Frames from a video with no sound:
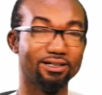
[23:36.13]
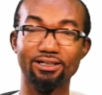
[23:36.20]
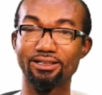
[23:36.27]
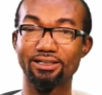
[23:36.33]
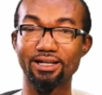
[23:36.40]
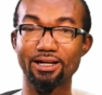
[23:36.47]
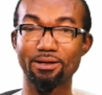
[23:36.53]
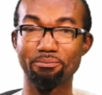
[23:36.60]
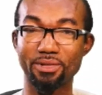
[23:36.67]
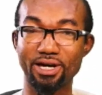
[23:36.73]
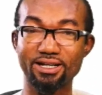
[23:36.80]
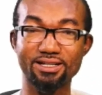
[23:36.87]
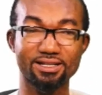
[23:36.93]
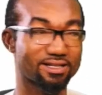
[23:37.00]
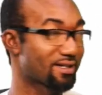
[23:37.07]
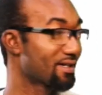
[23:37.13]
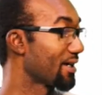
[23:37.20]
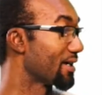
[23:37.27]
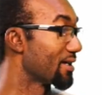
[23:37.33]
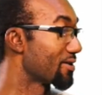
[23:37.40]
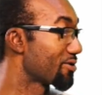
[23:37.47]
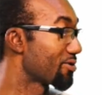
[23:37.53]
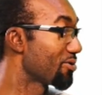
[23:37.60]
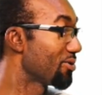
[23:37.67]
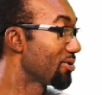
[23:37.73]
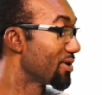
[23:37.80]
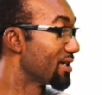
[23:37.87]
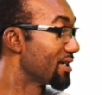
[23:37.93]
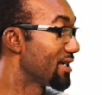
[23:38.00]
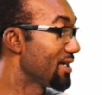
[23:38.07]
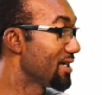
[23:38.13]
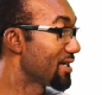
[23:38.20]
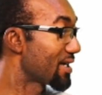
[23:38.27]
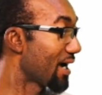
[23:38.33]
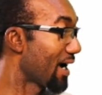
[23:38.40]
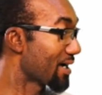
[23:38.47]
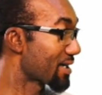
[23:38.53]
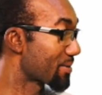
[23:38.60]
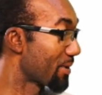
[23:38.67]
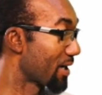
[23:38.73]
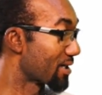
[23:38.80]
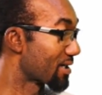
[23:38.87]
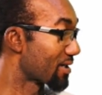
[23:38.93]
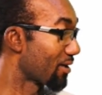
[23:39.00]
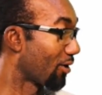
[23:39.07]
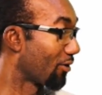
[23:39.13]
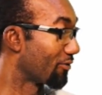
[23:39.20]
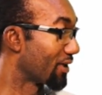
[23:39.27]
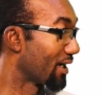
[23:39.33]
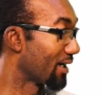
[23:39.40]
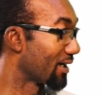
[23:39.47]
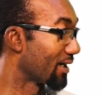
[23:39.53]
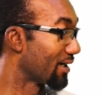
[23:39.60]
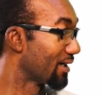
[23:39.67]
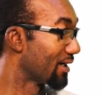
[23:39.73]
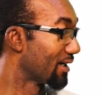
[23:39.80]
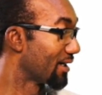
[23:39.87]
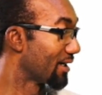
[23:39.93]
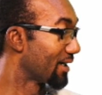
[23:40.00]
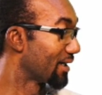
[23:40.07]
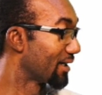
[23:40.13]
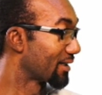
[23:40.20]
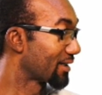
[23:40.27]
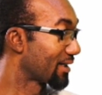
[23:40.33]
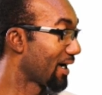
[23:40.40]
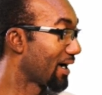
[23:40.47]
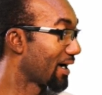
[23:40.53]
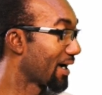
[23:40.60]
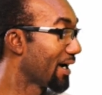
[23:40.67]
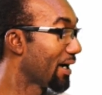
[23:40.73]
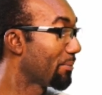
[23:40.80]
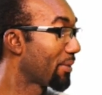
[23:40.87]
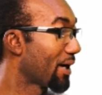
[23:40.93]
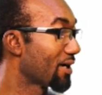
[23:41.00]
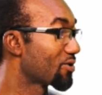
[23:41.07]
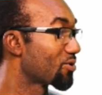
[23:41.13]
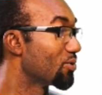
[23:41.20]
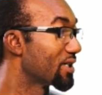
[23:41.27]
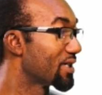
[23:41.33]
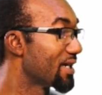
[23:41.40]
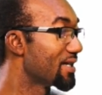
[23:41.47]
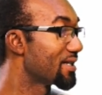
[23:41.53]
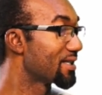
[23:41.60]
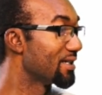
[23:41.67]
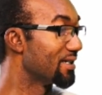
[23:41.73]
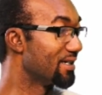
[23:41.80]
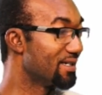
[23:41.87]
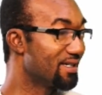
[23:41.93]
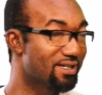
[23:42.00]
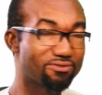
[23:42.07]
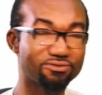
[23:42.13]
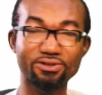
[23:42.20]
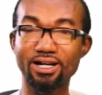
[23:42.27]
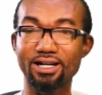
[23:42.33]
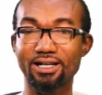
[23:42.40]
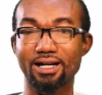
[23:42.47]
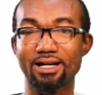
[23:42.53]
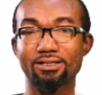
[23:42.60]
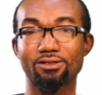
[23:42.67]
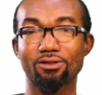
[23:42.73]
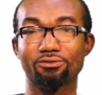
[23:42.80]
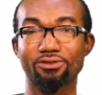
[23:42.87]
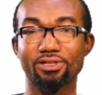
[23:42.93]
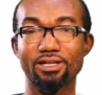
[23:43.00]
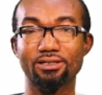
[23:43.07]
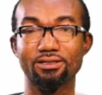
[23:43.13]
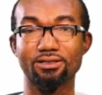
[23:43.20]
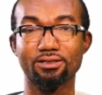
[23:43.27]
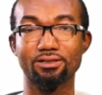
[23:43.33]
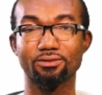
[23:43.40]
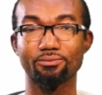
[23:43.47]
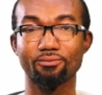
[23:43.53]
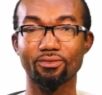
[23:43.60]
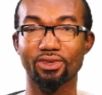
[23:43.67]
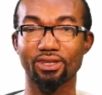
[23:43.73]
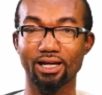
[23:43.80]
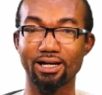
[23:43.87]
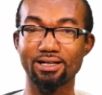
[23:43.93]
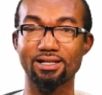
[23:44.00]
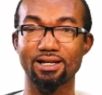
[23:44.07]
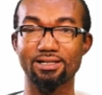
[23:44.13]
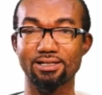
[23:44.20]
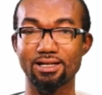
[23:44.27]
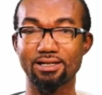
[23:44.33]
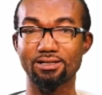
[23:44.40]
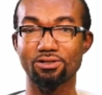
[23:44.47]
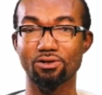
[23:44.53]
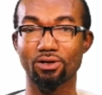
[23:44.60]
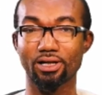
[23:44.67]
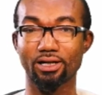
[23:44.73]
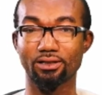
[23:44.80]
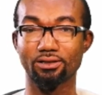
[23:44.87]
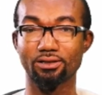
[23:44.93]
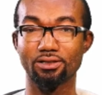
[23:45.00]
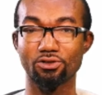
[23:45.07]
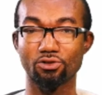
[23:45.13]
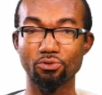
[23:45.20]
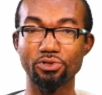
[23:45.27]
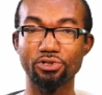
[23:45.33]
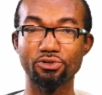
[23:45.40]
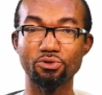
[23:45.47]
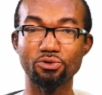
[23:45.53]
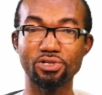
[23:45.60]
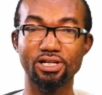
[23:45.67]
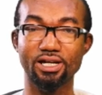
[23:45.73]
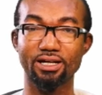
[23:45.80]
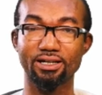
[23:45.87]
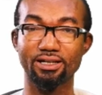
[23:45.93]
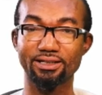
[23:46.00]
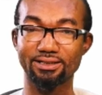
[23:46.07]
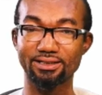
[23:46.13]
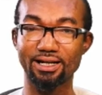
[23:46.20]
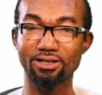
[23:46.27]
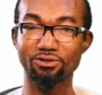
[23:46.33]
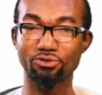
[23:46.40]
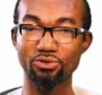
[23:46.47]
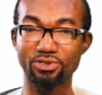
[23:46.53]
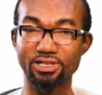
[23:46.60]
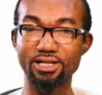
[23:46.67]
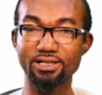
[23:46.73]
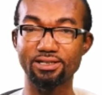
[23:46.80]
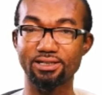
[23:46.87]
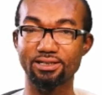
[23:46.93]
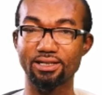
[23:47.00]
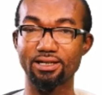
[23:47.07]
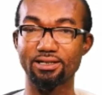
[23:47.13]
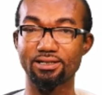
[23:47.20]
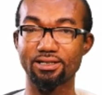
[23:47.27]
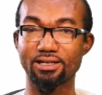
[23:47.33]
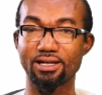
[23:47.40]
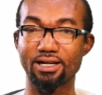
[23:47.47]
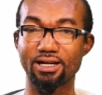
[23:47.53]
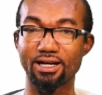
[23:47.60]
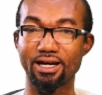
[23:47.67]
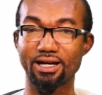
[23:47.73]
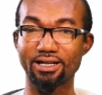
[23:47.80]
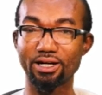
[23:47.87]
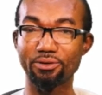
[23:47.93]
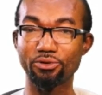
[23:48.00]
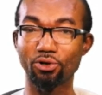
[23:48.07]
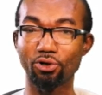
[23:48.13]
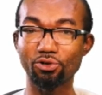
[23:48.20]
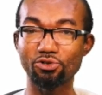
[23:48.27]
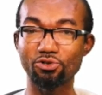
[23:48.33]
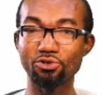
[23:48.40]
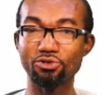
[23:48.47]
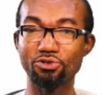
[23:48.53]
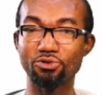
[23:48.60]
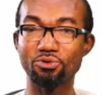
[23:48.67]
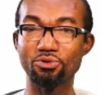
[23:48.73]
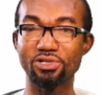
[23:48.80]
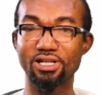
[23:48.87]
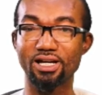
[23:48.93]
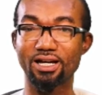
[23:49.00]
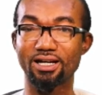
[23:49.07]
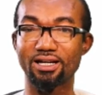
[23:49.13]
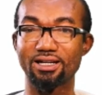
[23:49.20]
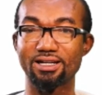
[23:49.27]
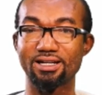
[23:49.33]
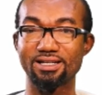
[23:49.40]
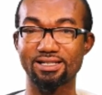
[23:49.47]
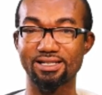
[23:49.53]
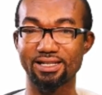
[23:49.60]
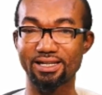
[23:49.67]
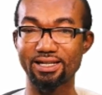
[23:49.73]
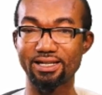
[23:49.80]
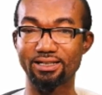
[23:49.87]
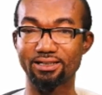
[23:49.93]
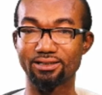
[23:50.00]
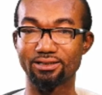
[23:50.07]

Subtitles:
the medicine is. So these aspects of the tongue help us to taste different kinds of things as a sense organ. So we use the tongue to taste things. And then we also use the skin